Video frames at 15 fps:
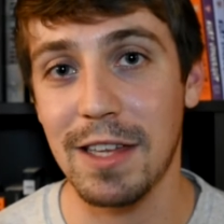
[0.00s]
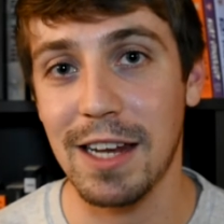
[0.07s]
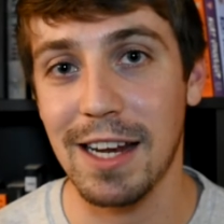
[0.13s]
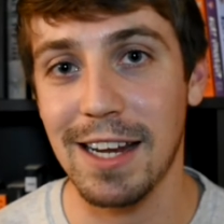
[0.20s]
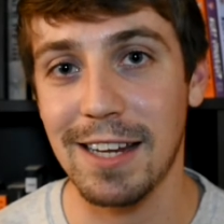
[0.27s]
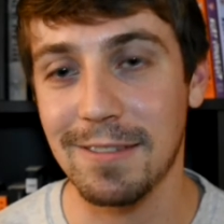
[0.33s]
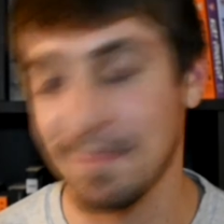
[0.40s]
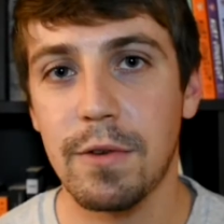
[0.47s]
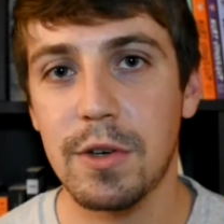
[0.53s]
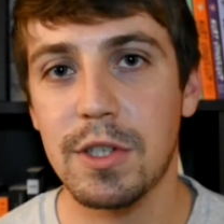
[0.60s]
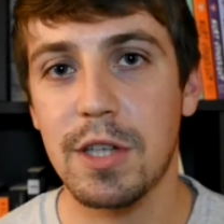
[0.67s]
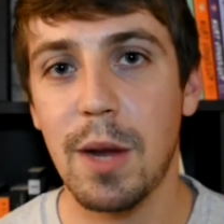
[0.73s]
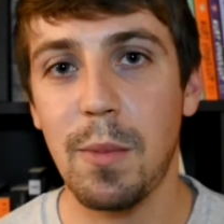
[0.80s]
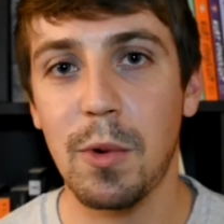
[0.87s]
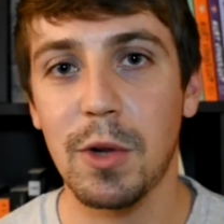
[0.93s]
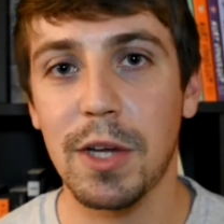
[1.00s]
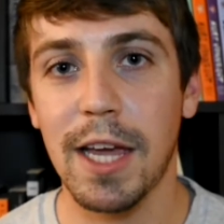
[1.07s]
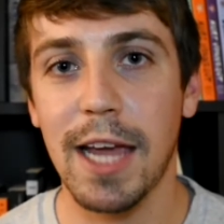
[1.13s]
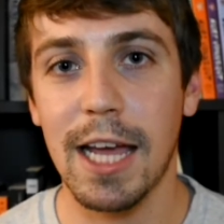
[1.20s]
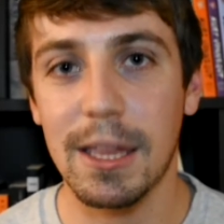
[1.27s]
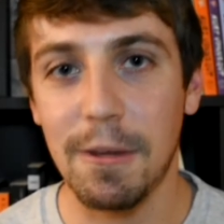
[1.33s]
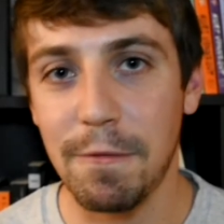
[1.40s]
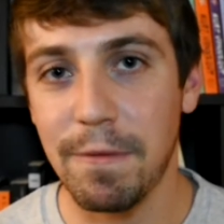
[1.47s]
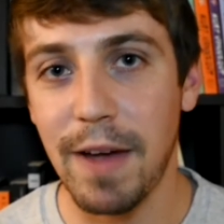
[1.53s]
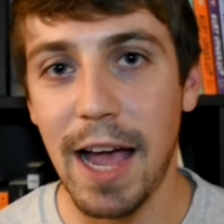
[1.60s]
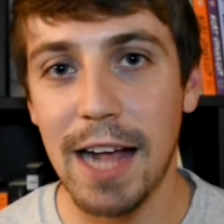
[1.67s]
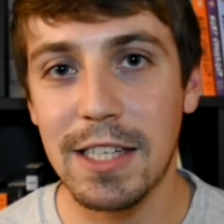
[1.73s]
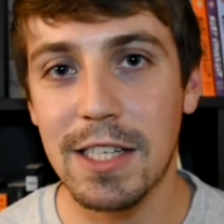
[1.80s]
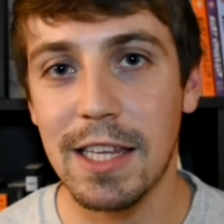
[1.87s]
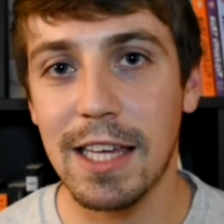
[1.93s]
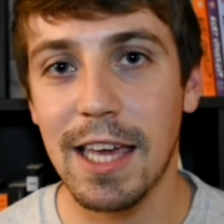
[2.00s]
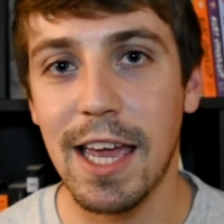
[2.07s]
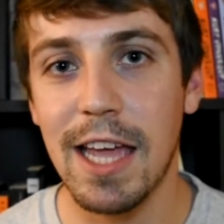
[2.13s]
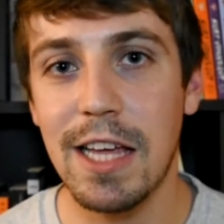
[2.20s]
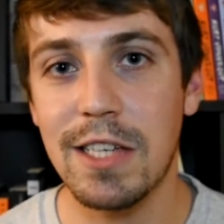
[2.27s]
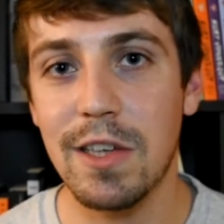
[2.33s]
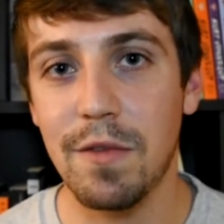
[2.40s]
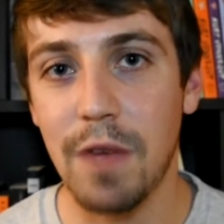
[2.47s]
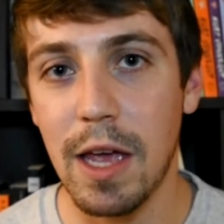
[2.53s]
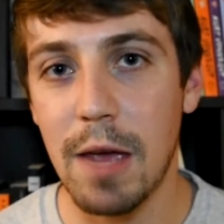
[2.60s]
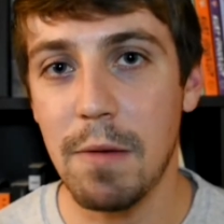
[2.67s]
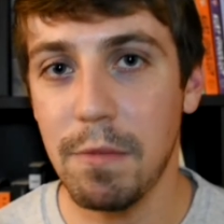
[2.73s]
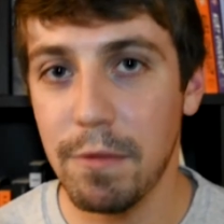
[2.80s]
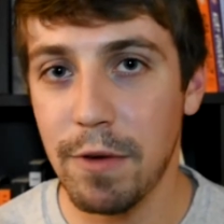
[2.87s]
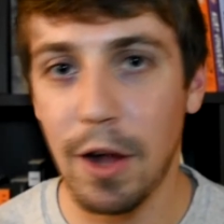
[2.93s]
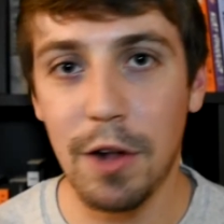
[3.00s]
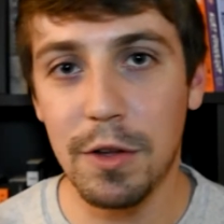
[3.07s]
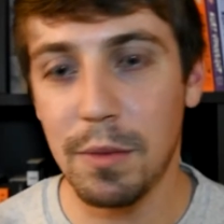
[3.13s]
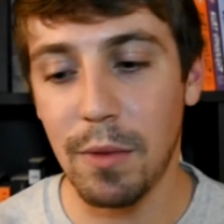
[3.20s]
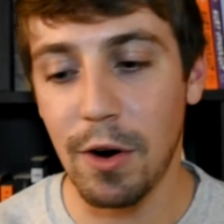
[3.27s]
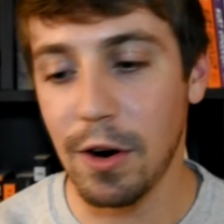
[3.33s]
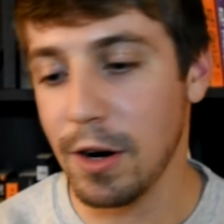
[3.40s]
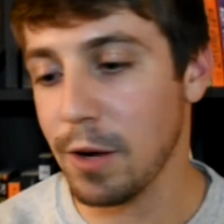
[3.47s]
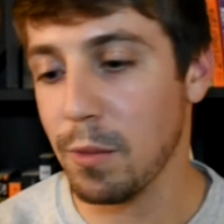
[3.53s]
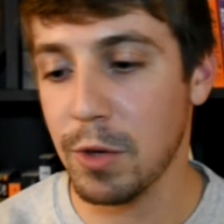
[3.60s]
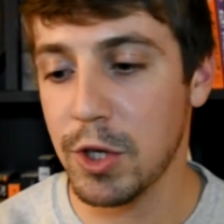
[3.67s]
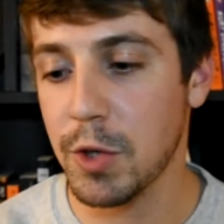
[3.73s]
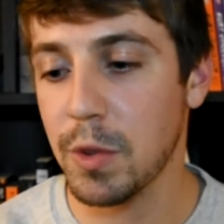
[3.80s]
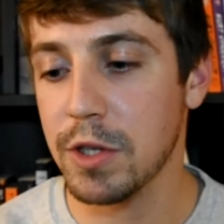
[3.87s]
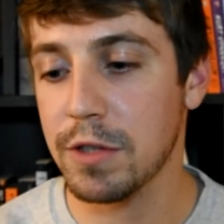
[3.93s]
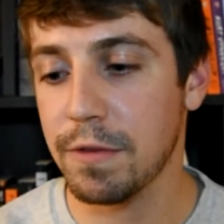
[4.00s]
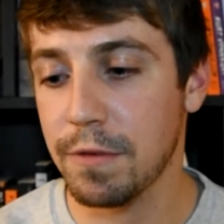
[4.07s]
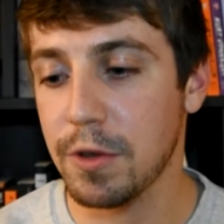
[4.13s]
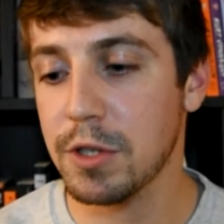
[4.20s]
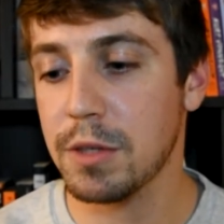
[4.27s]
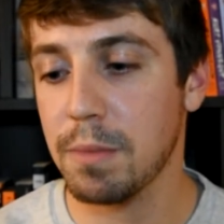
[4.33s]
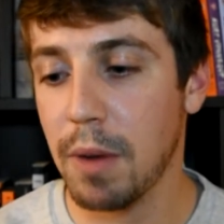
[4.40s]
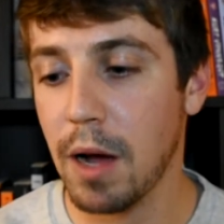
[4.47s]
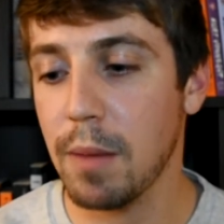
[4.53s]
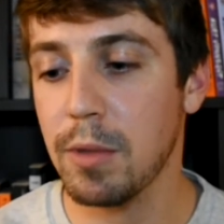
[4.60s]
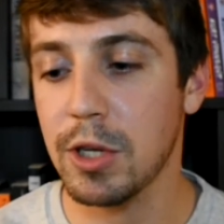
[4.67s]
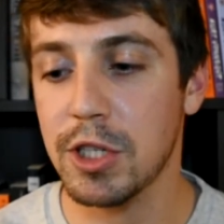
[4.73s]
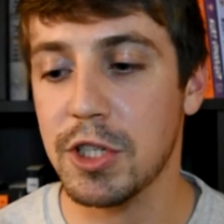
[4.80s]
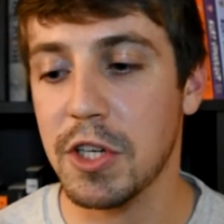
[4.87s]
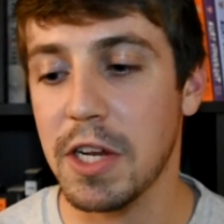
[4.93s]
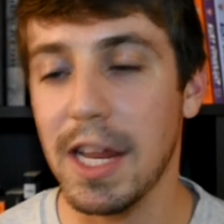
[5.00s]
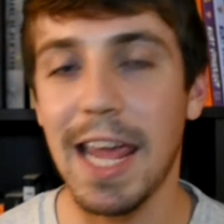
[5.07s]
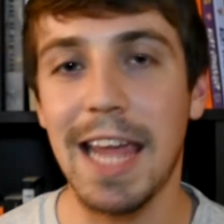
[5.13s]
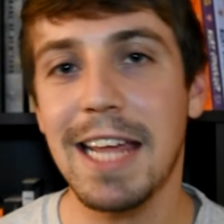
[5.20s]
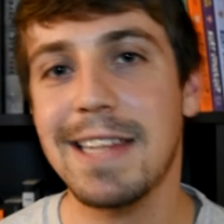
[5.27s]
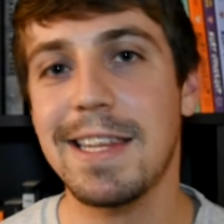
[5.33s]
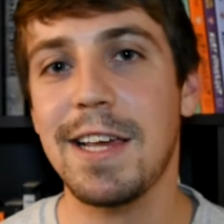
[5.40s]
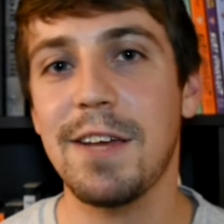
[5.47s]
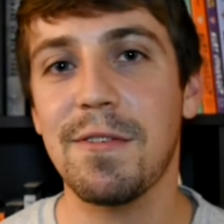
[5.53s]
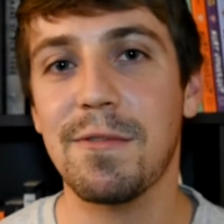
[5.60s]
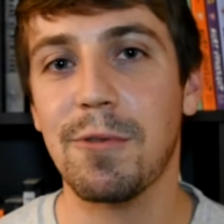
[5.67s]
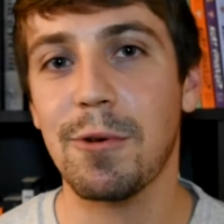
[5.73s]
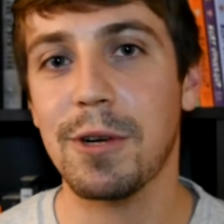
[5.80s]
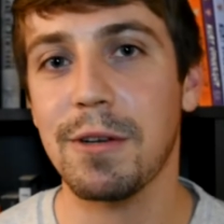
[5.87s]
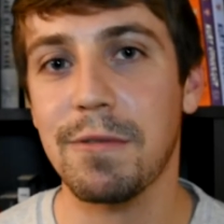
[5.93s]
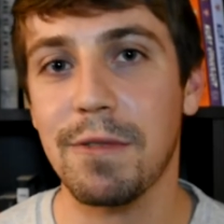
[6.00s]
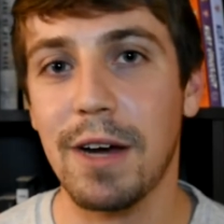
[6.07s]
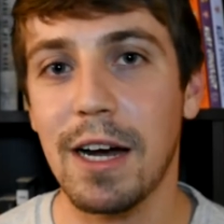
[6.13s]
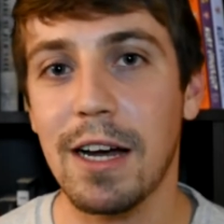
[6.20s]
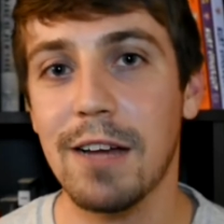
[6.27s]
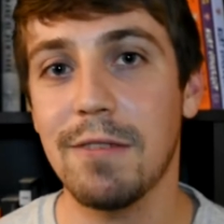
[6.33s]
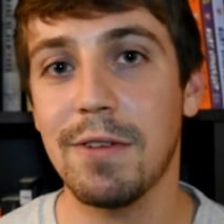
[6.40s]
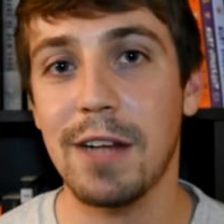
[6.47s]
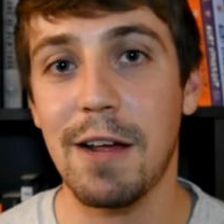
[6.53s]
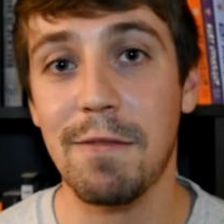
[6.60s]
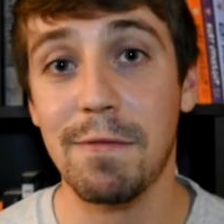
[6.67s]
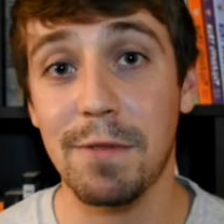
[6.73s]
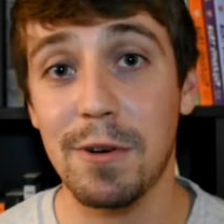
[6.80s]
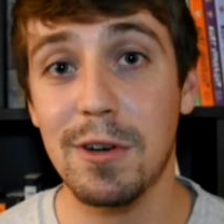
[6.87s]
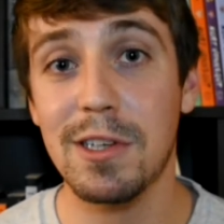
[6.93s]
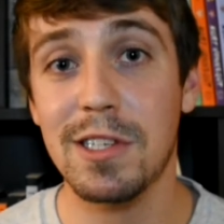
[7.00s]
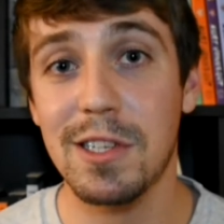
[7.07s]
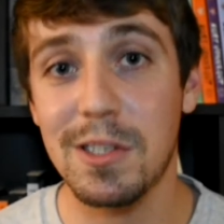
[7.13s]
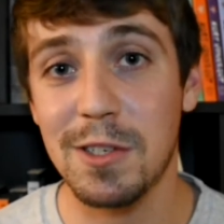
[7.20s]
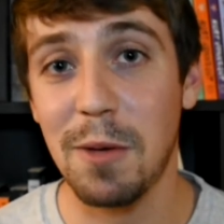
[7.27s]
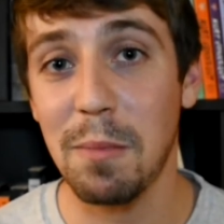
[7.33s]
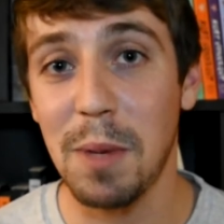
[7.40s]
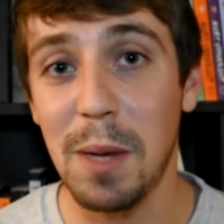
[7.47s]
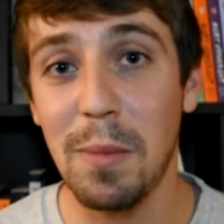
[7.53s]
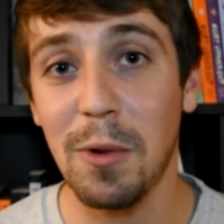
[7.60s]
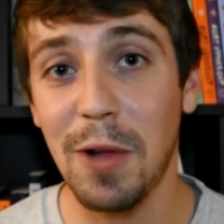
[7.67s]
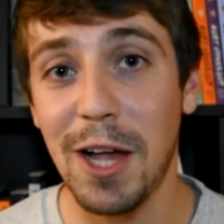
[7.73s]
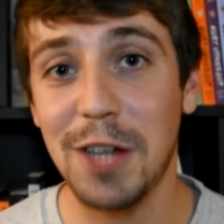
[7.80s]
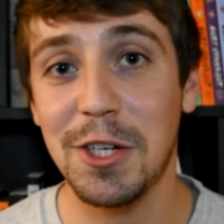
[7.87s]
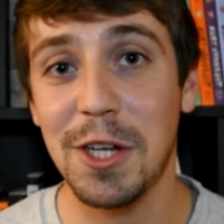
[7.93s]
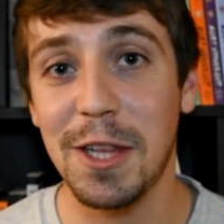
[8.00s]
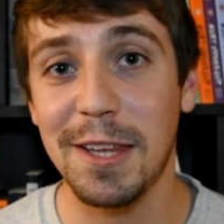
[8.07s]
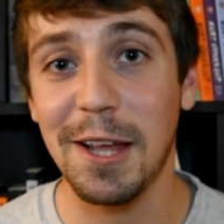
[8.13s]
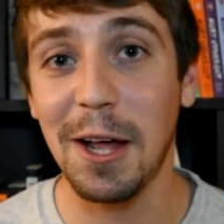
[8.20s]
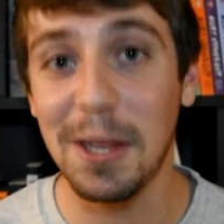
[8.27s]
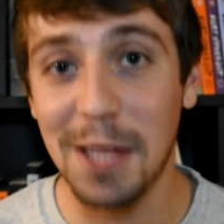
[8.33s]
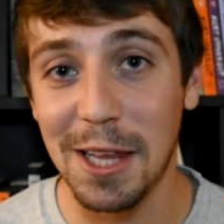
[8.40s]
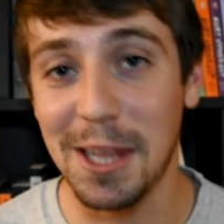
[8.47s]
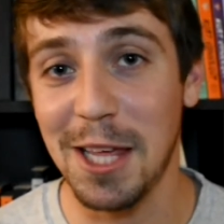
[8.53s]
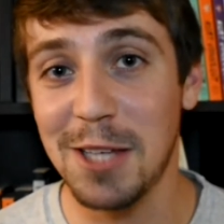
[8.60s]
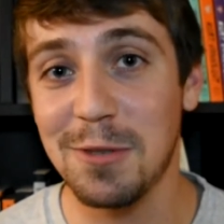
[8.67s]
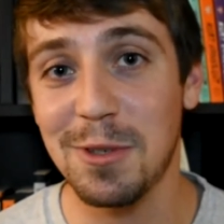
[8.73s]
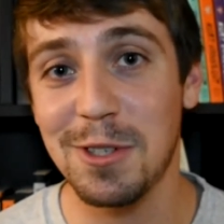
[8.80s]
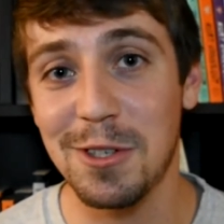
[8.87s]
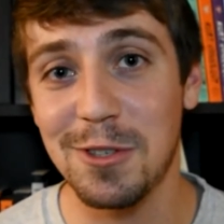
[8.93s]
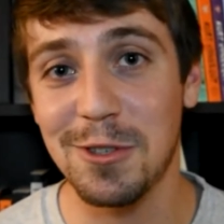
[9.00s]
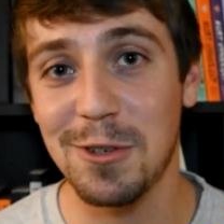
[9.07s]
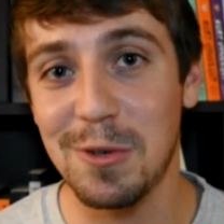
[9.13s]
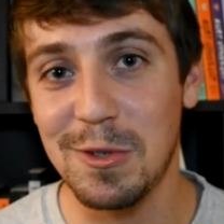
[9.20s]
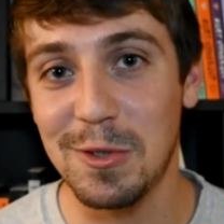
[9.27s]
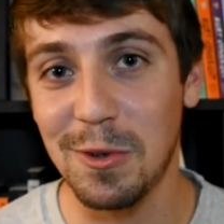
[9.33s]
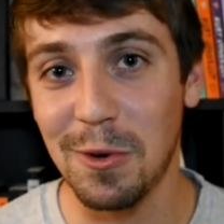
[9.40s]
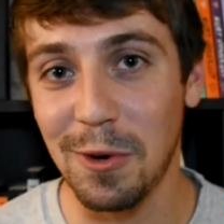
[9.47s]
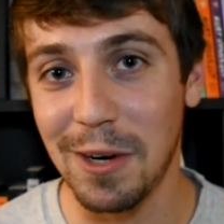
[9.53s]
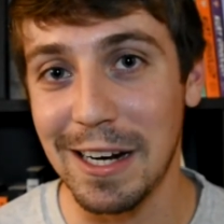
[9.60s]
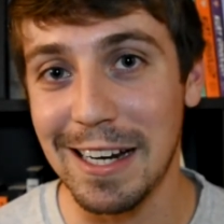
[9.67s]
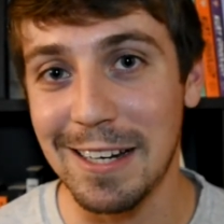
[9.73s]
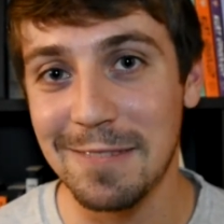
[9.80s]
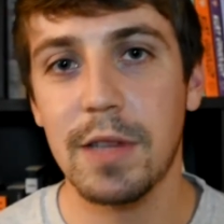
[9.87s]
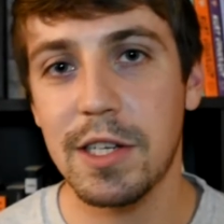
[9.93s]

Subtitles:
today. First up, we're looking at the facts in the case of M. Valdemar, which was first published in 1845, and at first, some people actually thought that this was a true story.